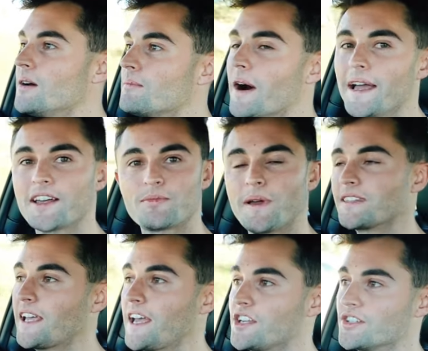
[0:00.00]
my
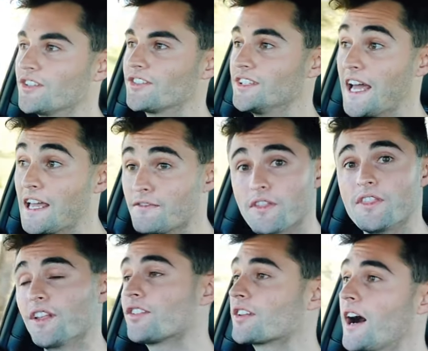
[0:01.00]
expectations today for
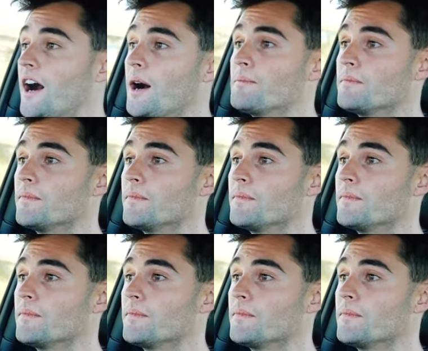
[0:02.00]
this car